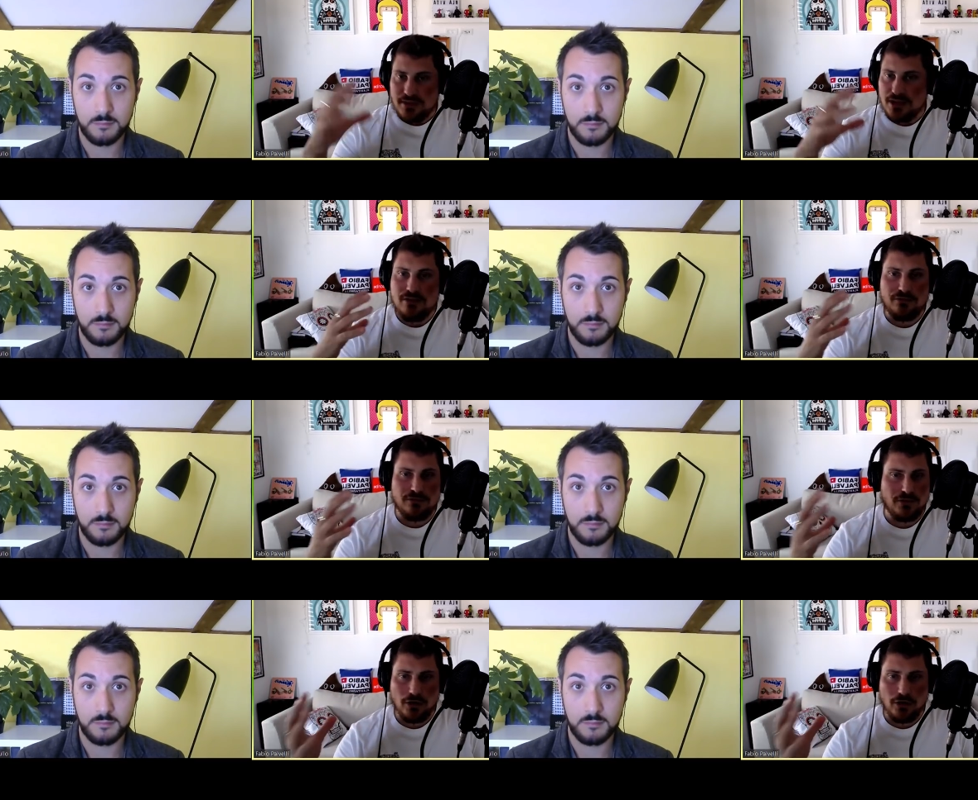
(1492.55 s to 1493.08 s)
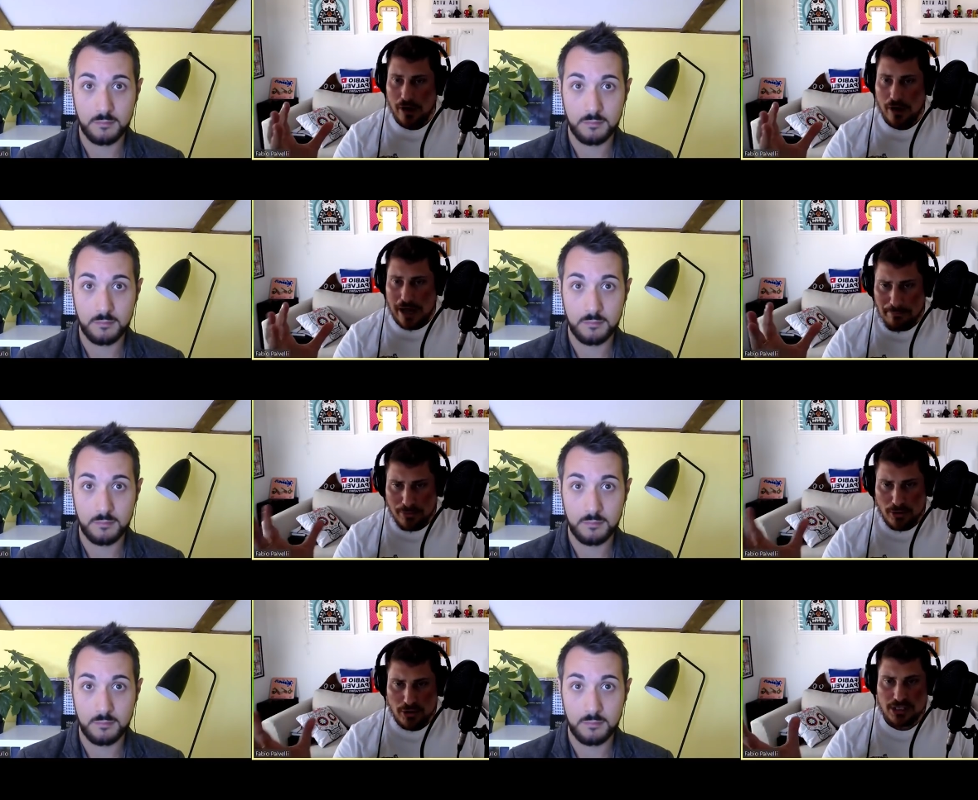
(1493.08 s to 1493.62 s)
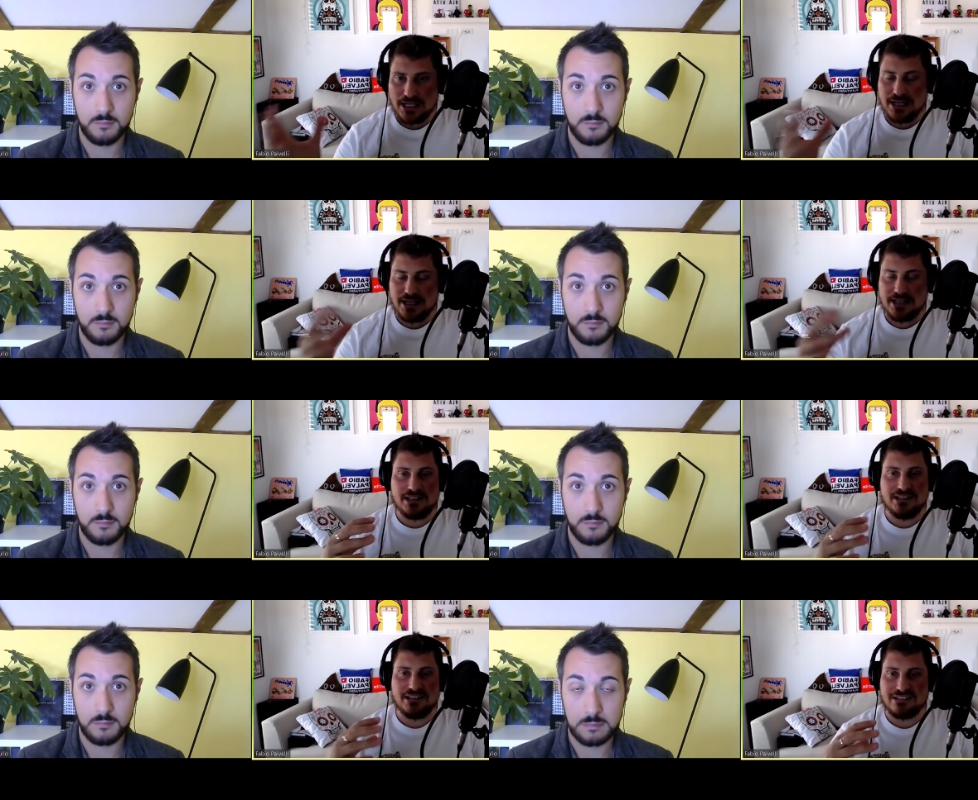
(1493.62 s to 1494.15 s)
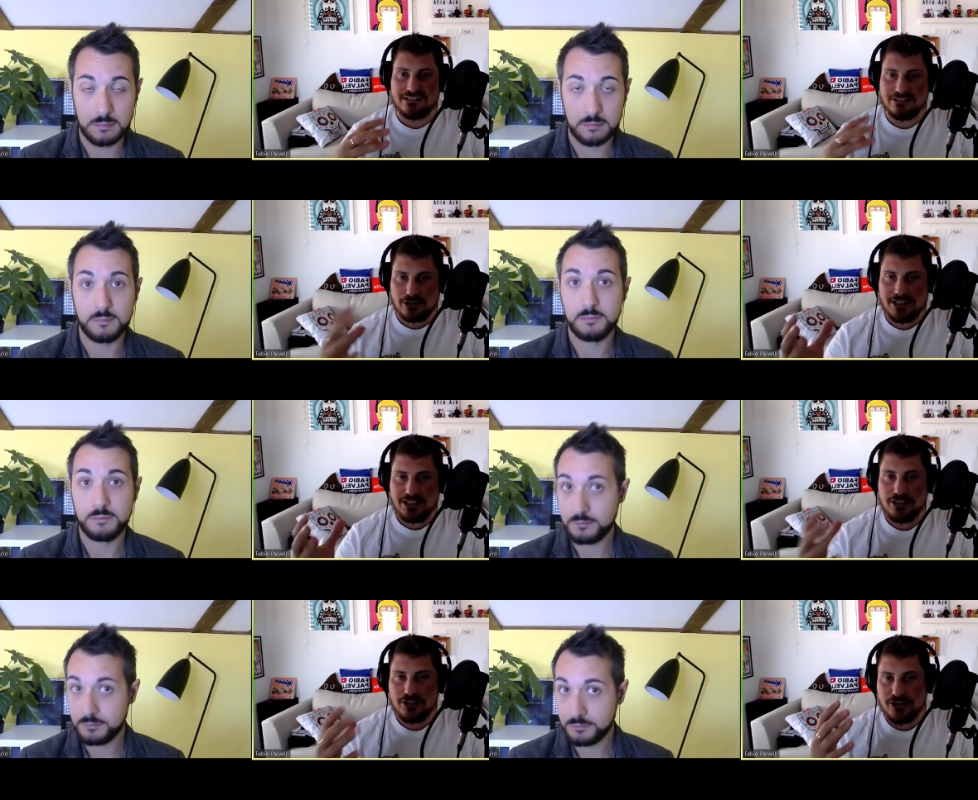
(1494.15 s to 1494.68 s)
Speaker 1: follow up on clients, or,
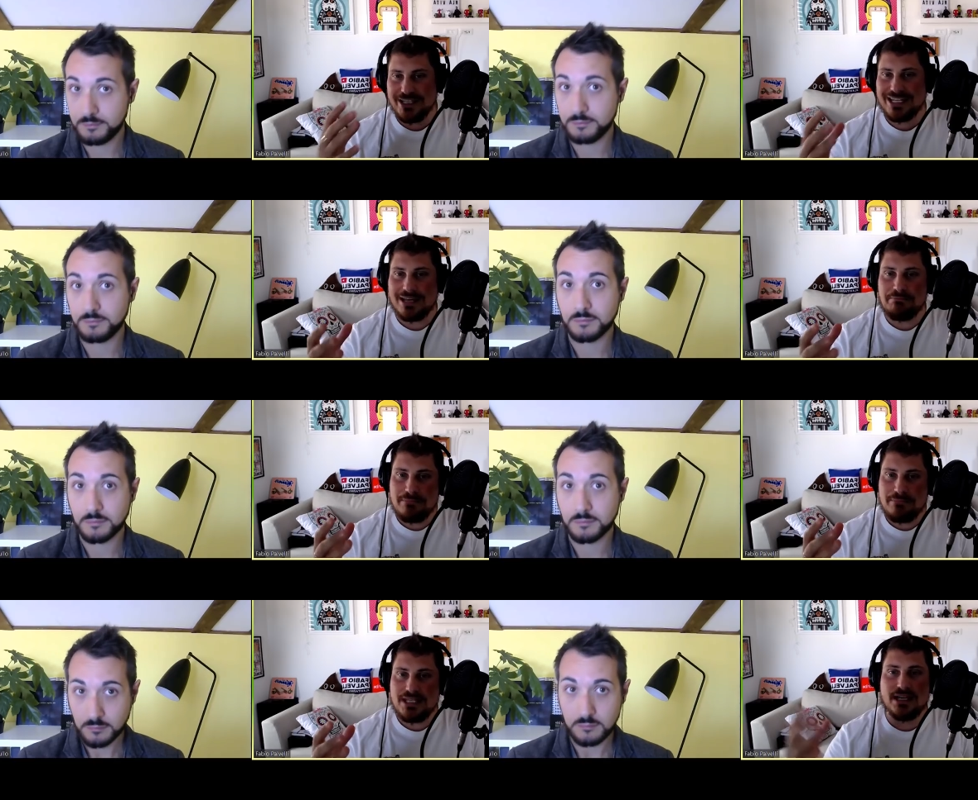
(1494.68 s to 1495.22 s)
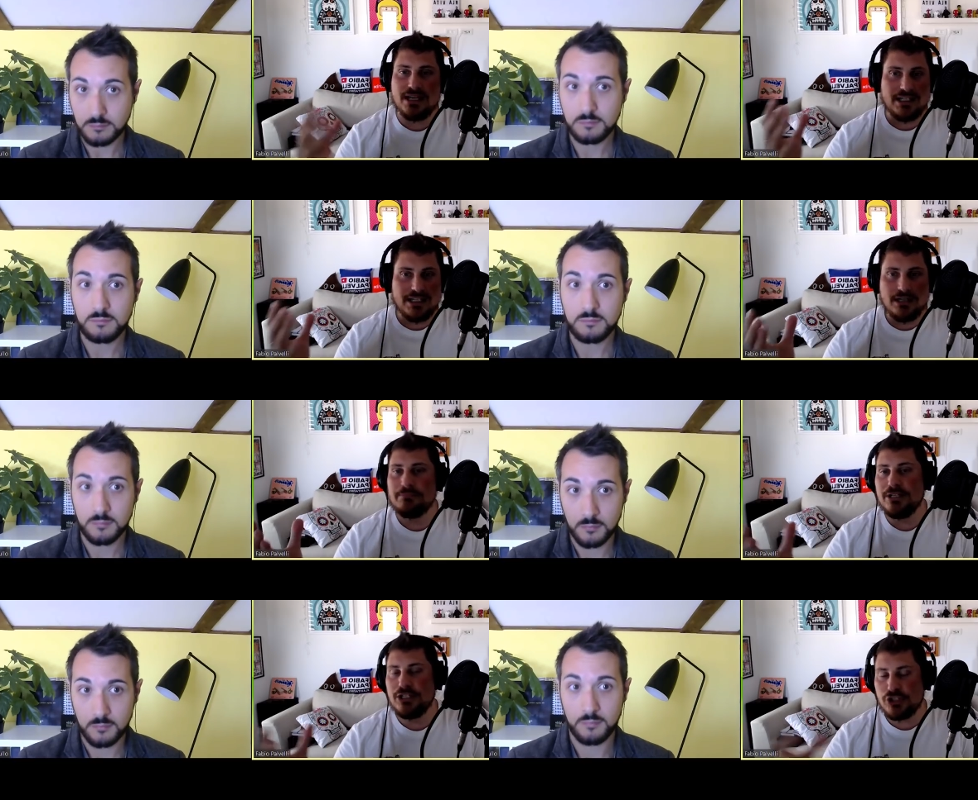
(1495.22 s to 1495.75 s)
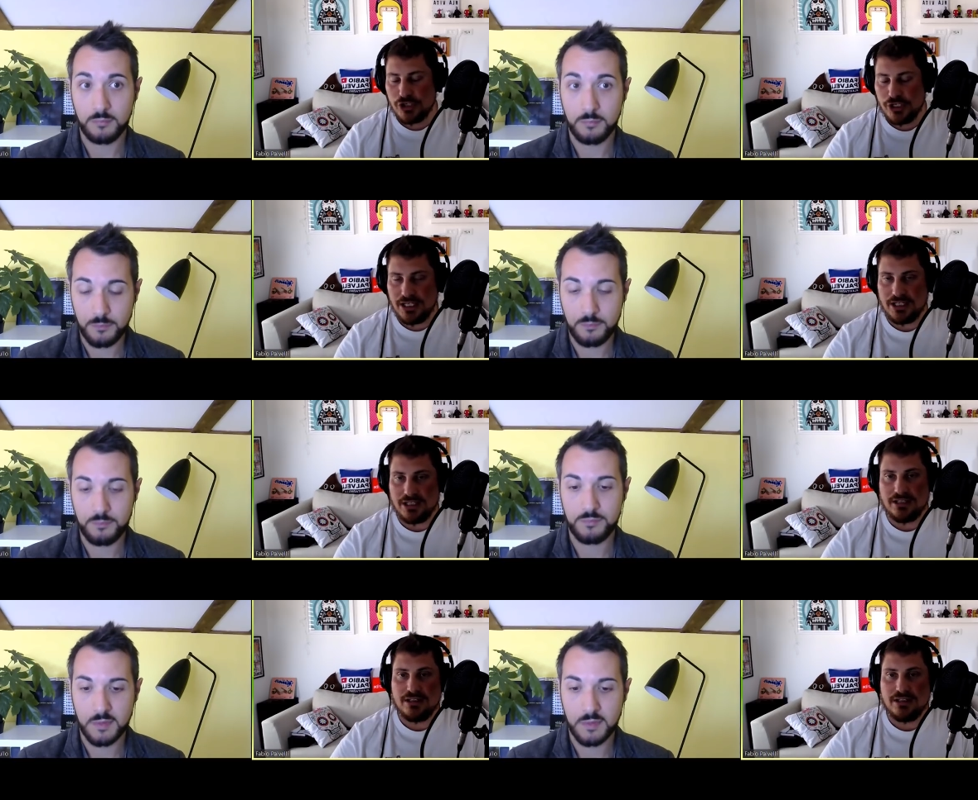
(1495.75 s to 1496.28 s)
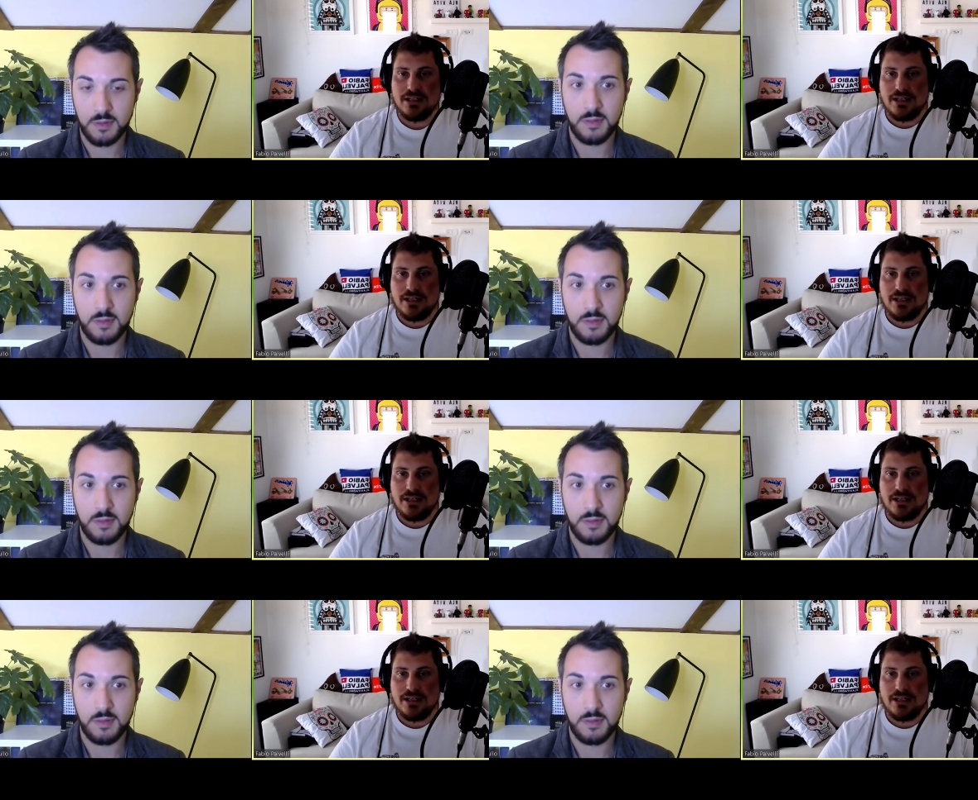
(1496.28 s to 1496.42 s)
it can be a little bit tricky.